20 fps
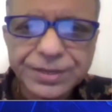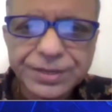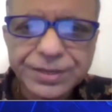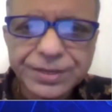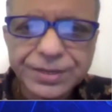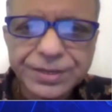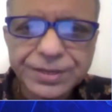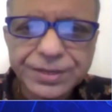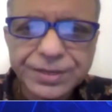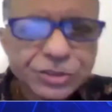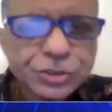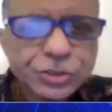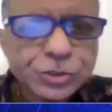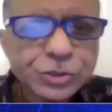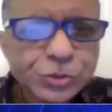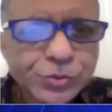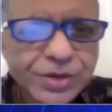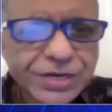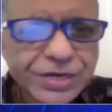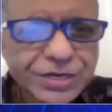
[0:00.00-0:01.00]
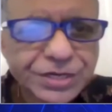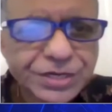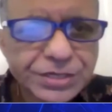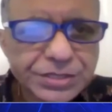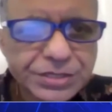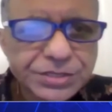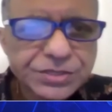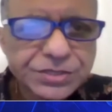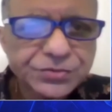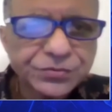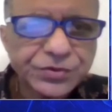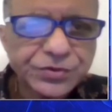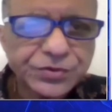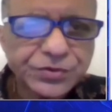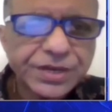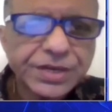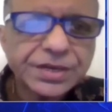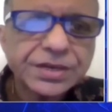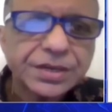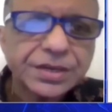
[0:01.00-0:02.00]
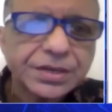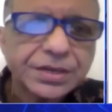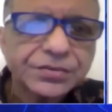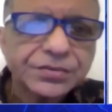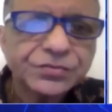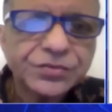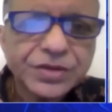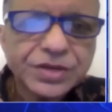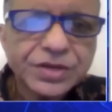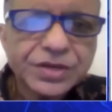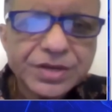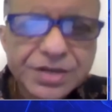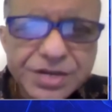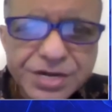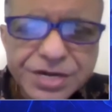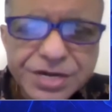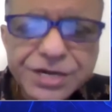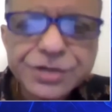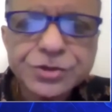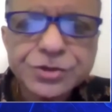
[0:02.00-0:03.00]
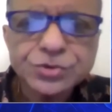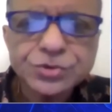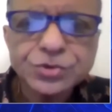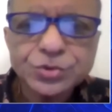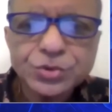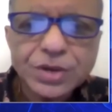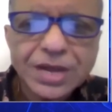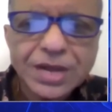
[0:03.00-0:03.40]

And these are the situations where we need to do